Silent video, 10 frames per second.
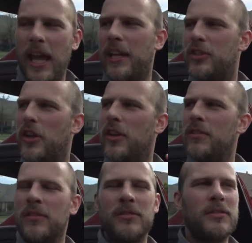Thanks, dude.
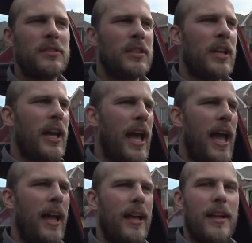But wait,
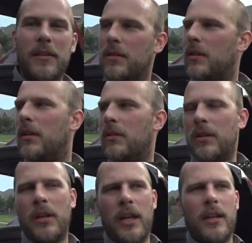there's more.
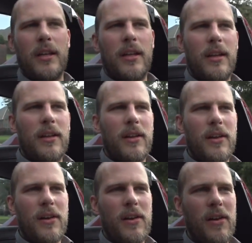You didn't tell him about the
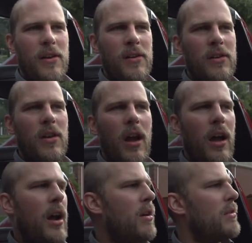other one.
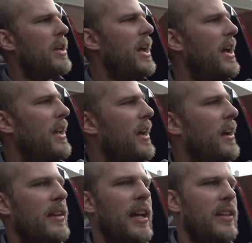Oh, yeah,
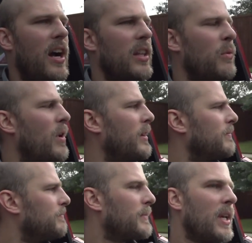yeah, yeah, the other one.
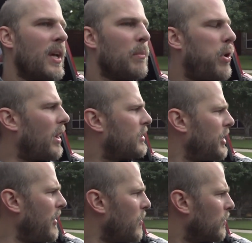Part
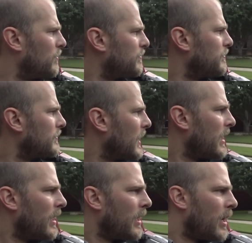two.
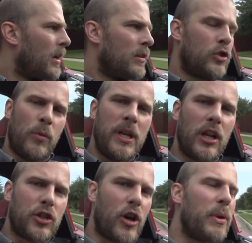To be
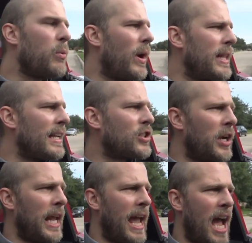determined when that's
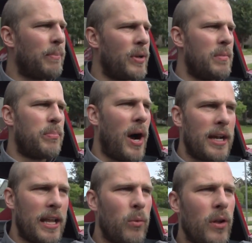gonna happen,
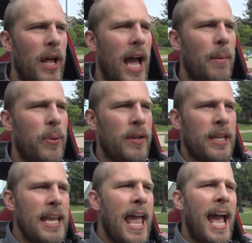but it will happen.
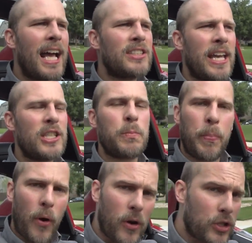He has his
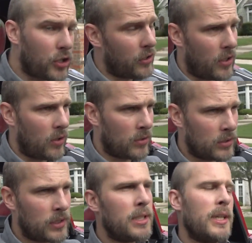personal
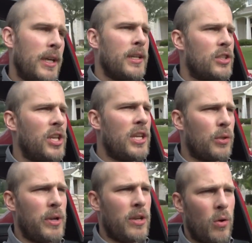C
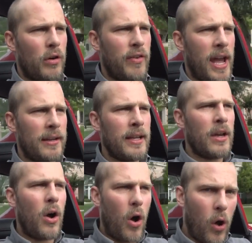three Corvette,
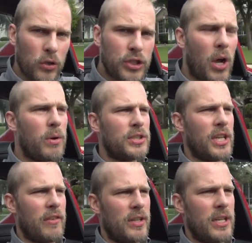also a
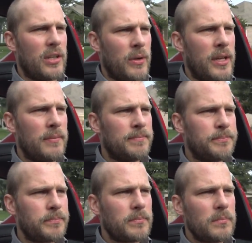seventy-three.
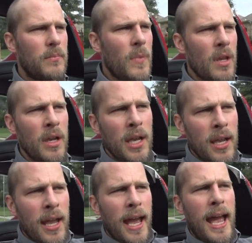
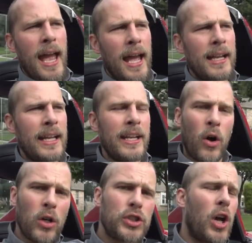And it
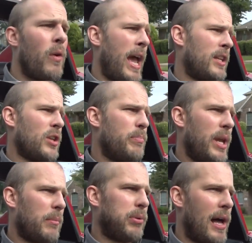also has a
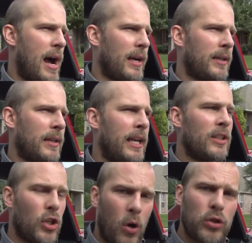big block, and
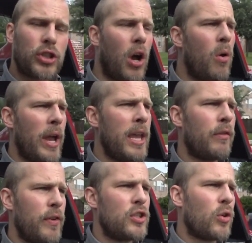it's also a
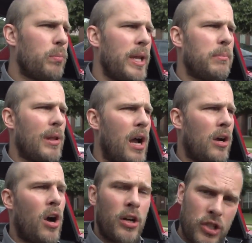official big block
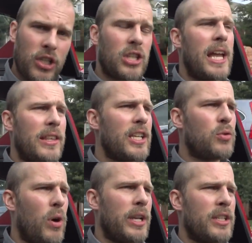car, just and like
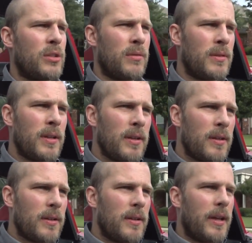this one is. It's also red.
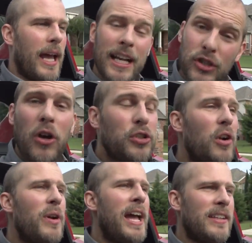And That's it's also
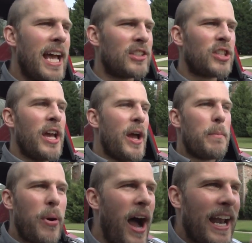weird. red,
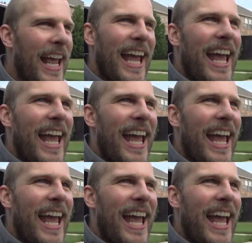yes. But